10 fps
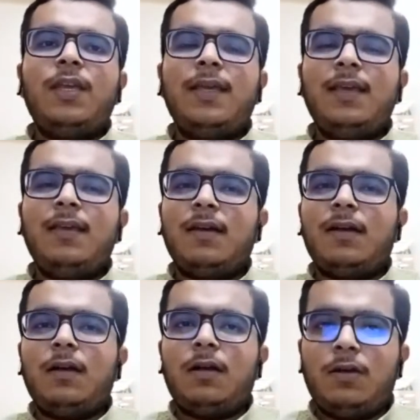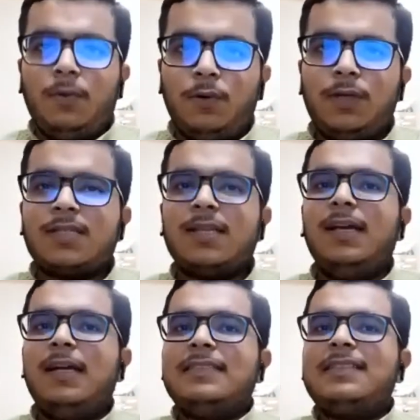He
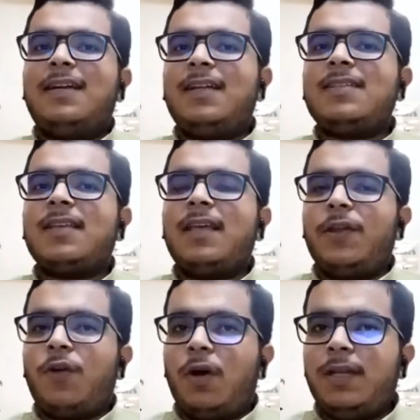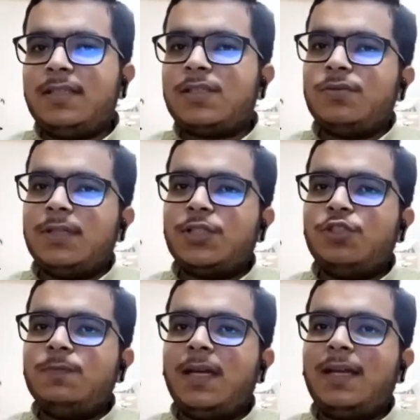quotes that it is erroneous to
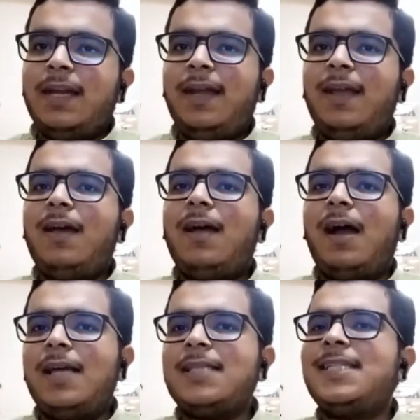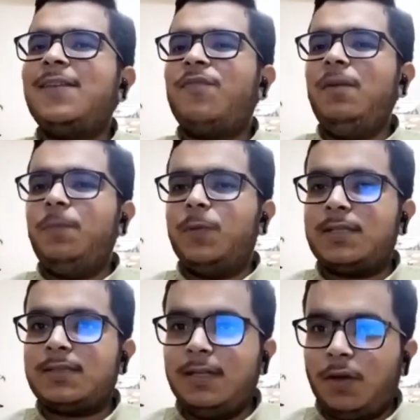assume that India has different
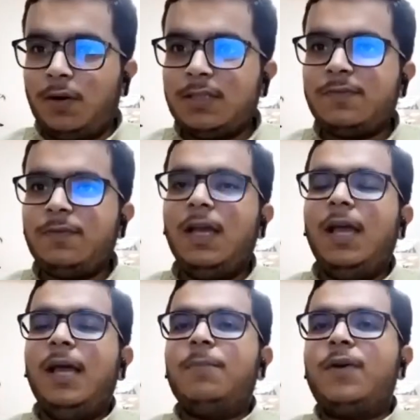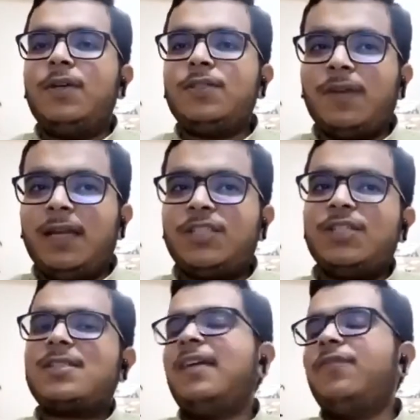personal laws because of
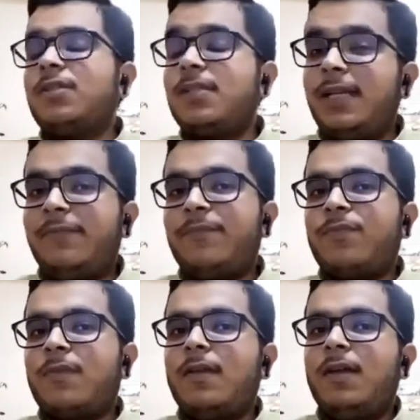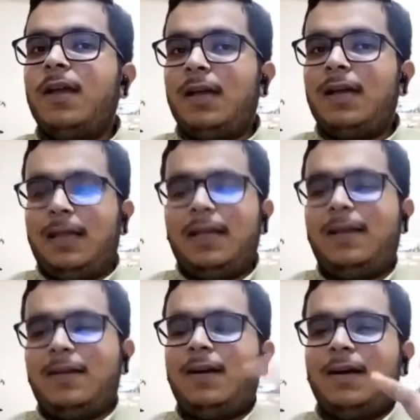religious diversity.
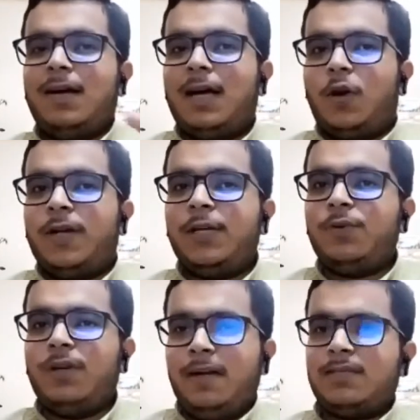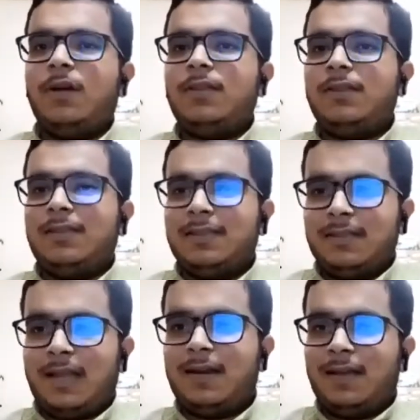Like, according to him, it is not
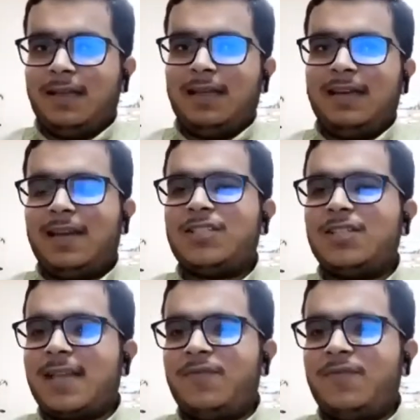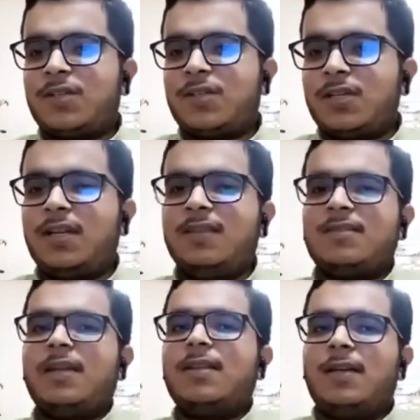that religious diversity
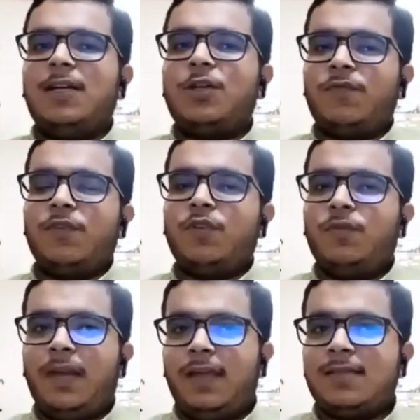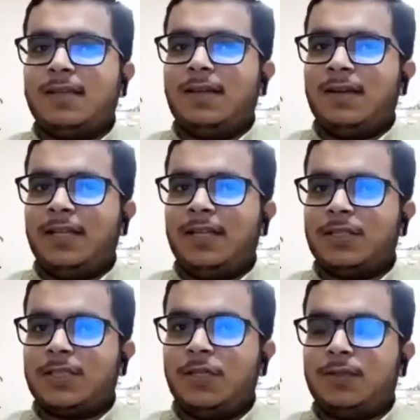is a result of various
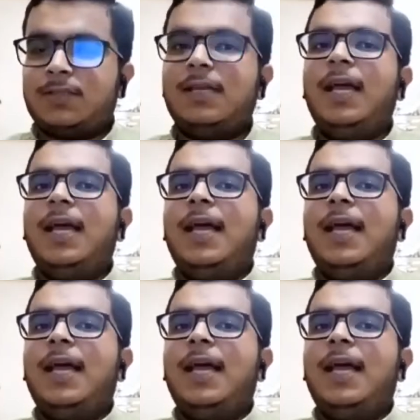religious laws.